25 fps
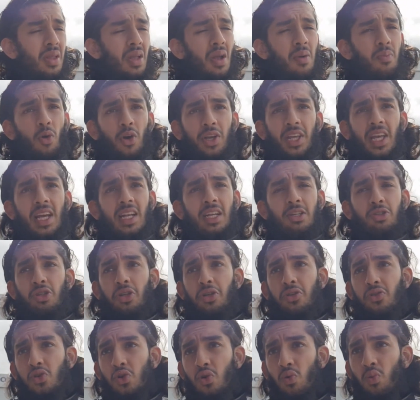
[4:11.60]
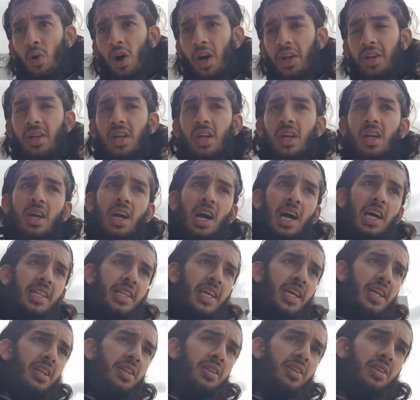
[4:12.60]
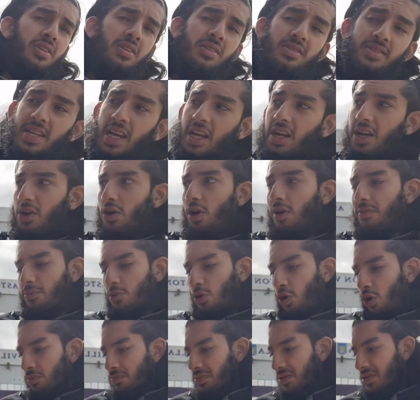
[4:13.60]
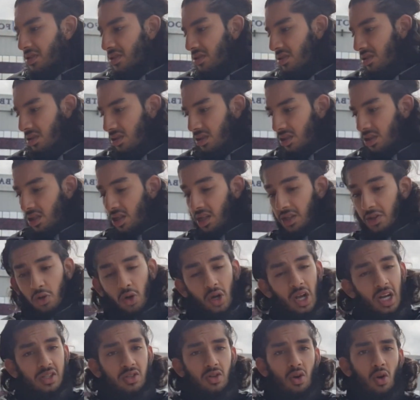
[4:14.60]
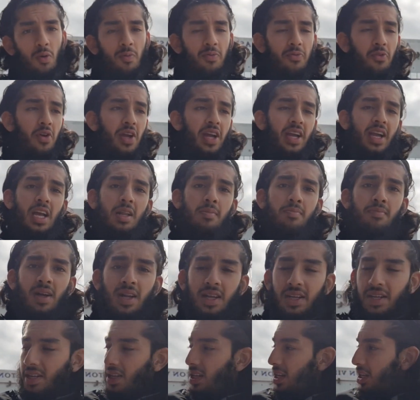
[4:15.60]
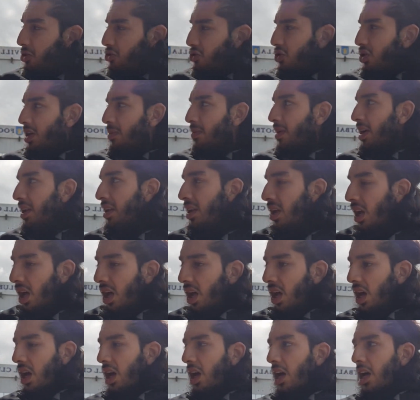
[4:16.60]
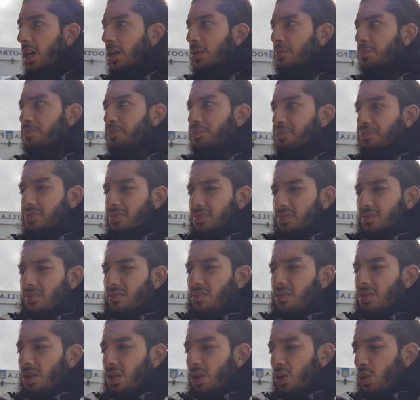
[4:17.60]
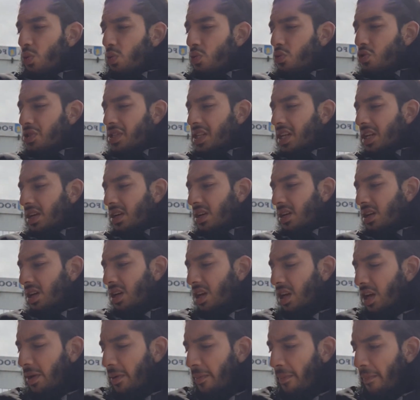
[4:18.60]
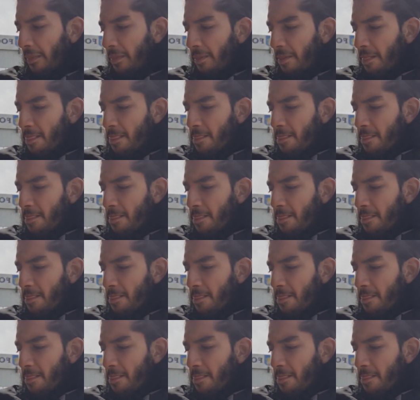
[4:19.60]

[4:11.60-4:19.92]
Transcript: but yeah, literally 2 1. And then second half comes, and Newcastle up for it again, man. Literally, man. Um, who was it? Um,